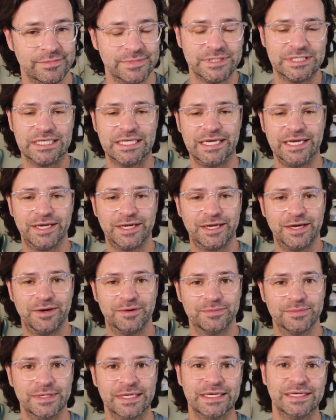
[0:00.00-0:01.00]
So there you go.
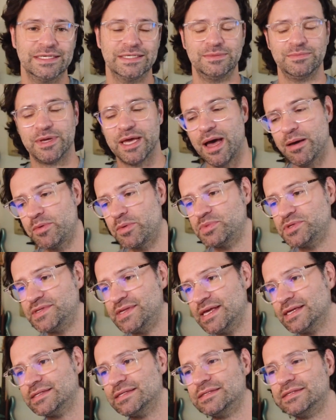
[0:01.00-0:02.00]
Some common
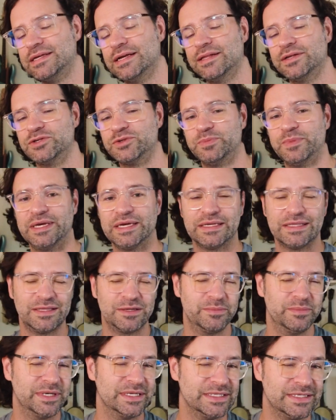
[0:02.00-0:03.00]
mistakes that sellers make, a
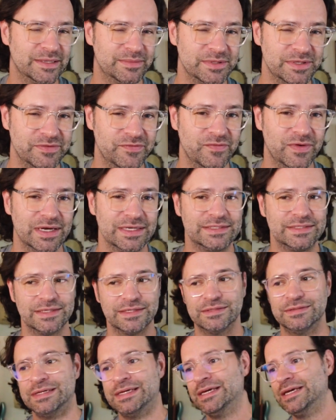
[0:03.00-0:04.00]
little bit of tips and advice
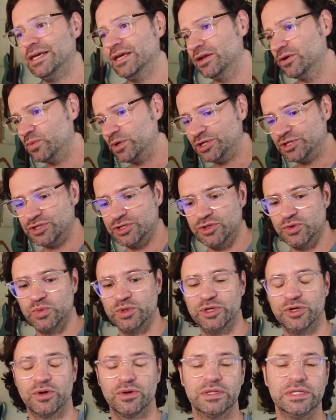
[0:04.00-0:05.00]
on what you should do when
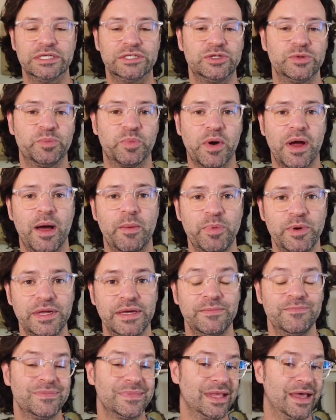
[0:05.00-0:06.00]
you go to list your property.
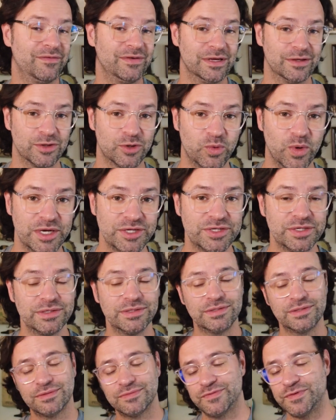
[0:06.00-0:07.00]
Have any other
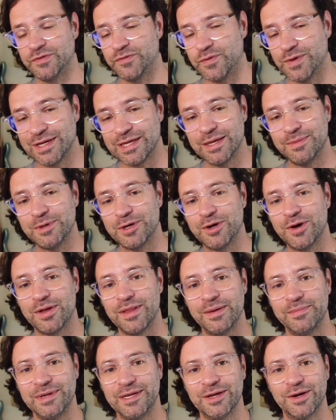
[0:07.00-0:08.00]
questions? Feel free to give me a call,
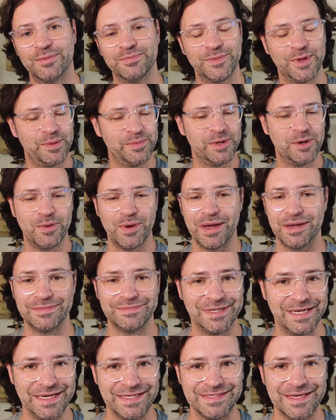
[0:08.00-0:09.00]
let me know. I'll be around
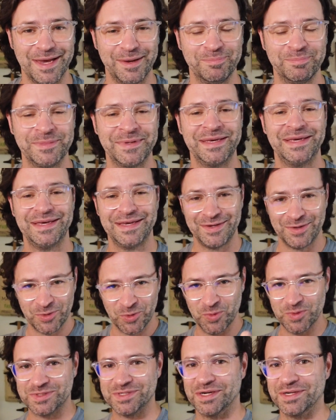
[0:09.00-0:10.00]
anytime.
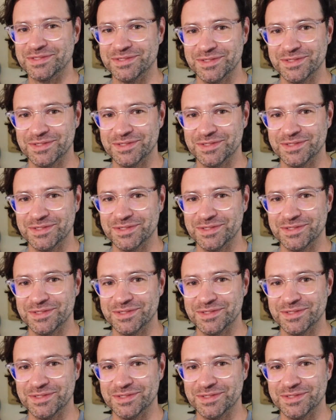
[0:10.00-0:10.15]
We'll talk